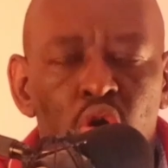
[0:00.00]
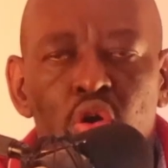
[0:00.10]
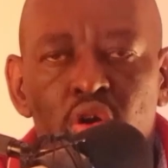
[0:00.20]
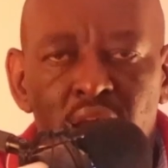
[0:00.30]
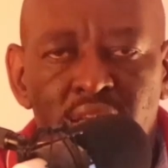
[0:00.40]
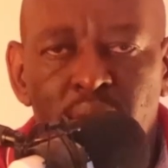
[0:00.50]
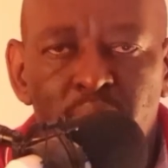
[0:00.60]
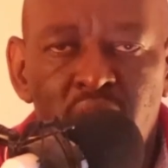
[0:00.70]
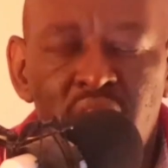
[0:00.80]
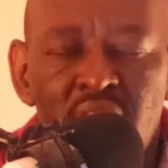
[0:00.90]
all as a
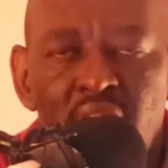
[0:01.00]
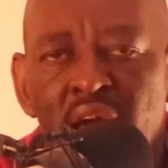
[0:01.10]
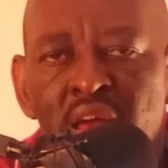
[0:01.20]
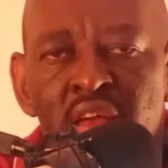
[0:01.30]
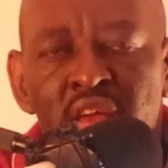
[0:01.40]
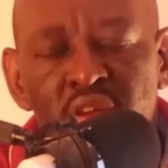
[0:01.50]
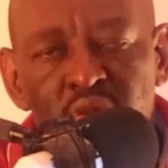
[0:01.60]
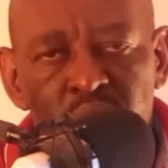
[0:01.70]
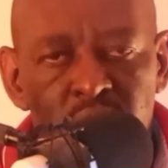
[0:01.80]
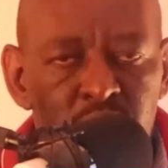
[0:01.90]
beginner.
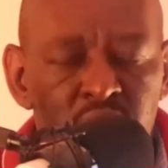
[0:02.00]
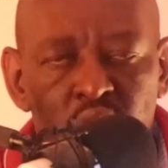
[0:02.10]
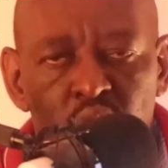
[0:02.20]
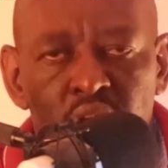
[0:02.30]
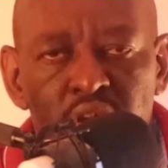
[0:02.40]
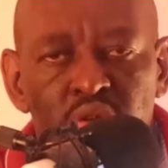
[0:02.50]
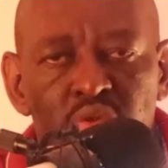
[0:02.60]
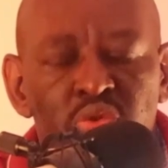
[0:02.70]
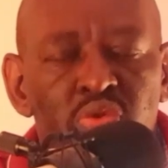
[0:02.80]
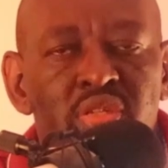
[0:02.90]
You may be required to
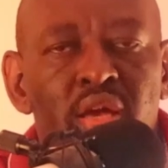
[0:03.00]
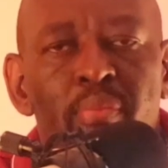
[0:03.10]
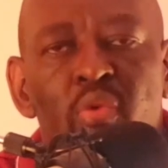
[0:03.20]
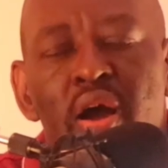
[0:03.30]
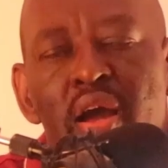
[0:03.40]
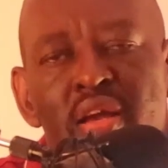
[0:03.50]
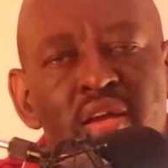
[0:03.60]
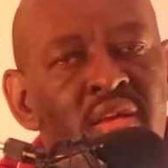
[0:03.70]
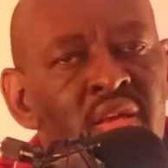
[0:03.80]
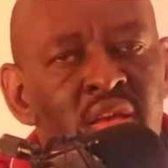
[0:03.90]
do some work,
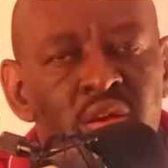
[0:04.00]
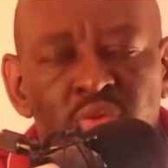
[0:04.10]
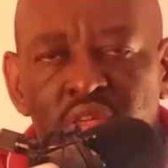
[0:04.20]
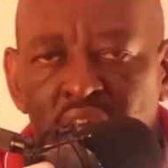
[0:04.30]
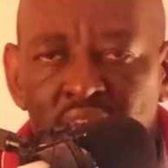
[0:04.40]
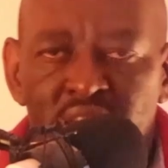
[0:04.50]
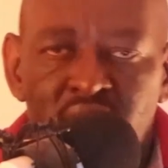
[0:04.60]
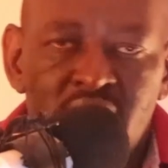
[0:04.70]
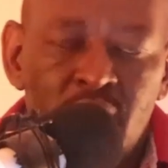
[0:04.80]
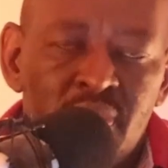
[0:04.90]
which can
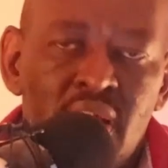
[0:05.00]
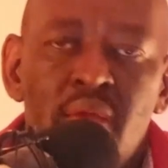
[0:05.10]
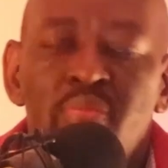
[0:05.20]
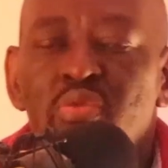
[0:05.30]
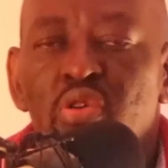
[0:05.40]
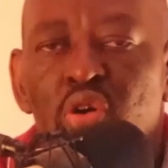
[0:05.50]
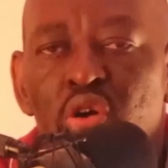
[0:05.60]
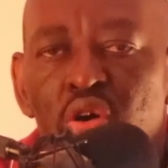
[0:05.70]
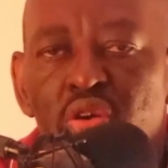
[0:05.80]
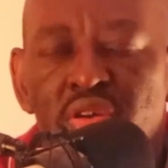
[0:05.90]
take some time,
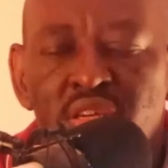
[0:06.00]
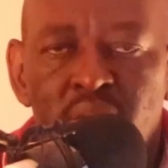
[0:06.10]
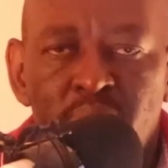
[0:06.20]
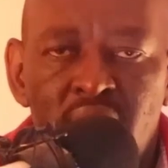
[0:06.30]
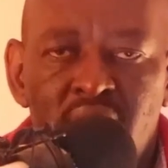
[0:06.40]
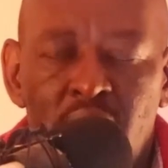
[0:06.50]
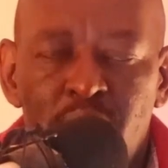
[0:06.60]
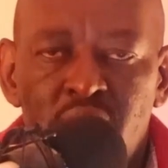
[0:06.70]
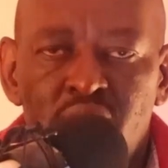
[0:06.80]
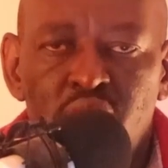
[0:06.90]
or it might
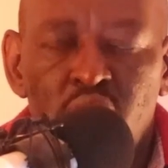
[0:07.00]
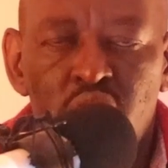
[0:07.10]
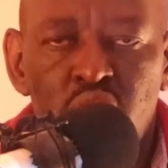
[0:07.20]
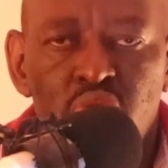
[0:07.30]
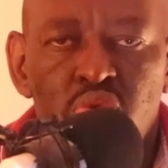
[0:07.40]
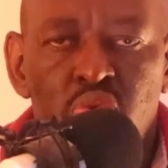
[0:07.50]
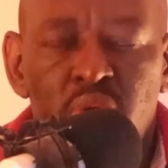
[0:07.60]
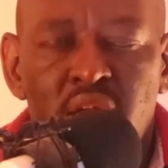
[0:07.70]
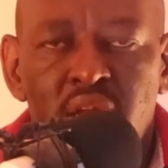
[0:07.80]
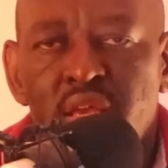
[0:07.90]
happen for you
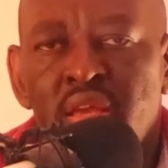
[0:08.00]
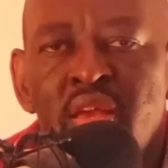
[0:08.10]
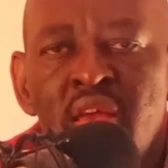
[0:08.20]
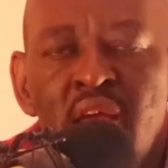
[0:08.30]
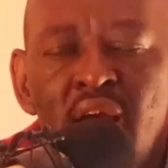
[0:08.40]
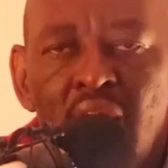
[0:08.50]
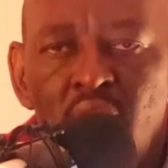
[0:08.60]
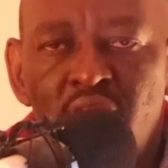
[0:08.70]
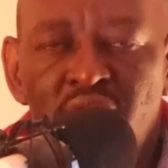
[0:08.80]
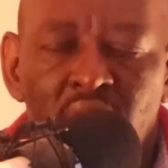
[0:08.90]
quickly.
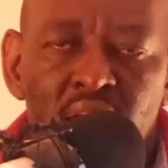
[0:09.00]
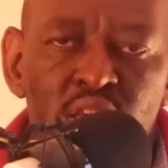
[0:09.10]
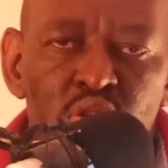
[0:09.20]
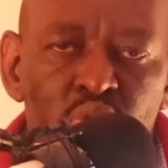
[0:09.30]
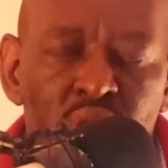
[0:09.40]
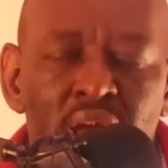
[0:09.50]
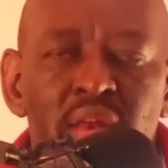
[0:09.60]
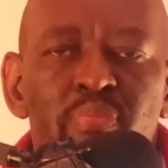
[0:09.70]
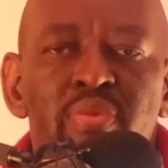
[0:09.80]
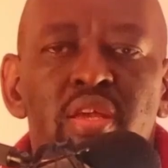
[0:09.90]
However, you
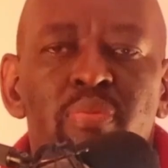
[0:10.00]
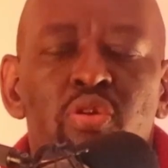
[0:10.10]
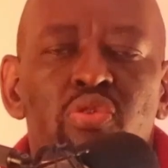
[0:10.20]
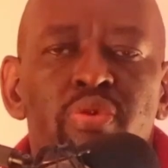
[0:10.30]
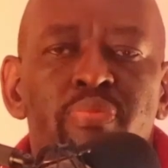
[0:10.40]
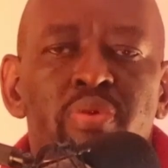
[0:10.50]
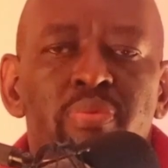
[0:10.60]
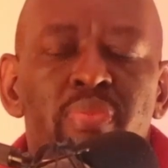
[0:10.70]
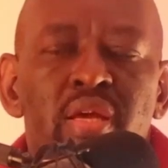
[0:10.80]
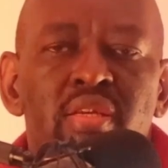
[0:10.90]
can be able to
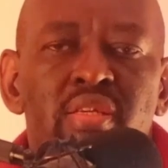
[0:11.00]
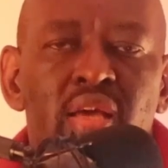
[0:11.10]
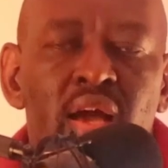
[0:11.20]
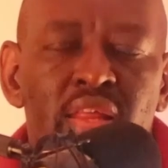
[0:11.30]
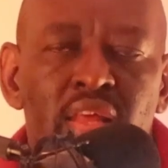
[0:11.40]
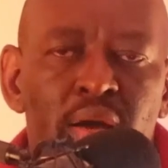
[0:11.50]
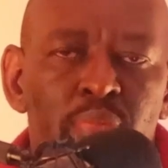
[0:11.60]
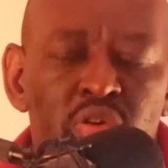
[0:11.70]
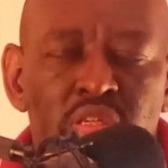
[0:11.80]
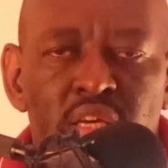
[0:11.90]
implement other
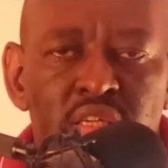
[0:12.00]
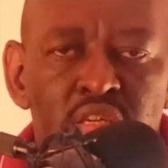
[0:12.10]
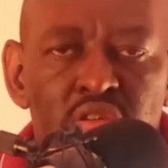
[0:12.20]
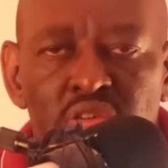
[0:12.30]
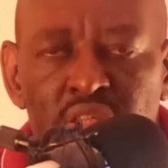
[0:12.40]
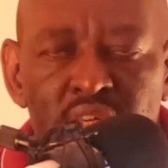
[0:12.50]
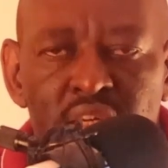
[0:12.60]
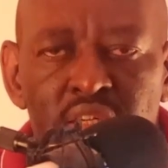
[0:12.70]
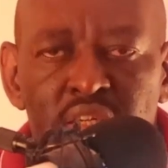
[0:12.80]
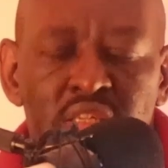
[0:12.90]
monetization
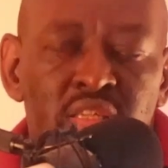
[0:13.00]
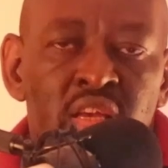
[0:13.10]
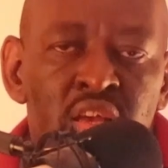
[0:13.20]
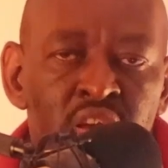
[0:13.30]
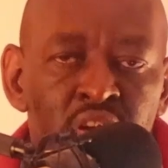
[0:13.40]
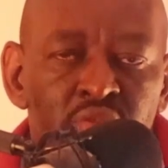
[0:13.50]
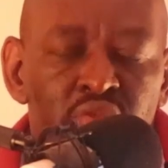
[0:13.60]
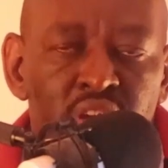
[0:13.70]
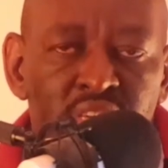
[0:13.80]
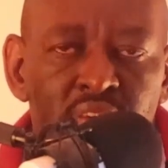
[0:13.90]
strategies.
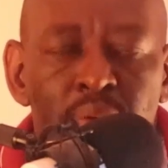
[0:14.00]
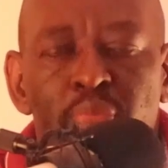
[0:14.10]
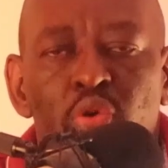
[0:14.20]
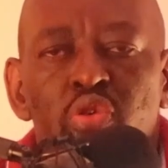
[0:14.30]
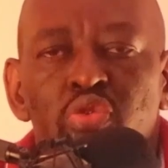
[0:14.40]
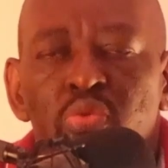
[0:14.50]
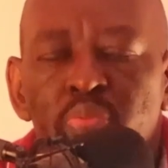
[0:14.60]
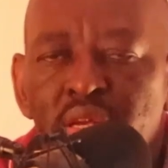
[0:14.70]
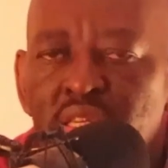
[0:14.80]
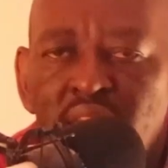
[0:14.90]
For example, you
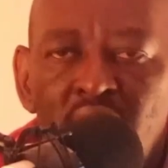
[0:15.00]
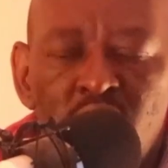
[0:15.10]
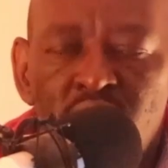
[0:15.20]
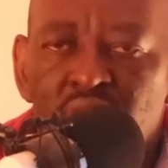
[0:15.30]
may start with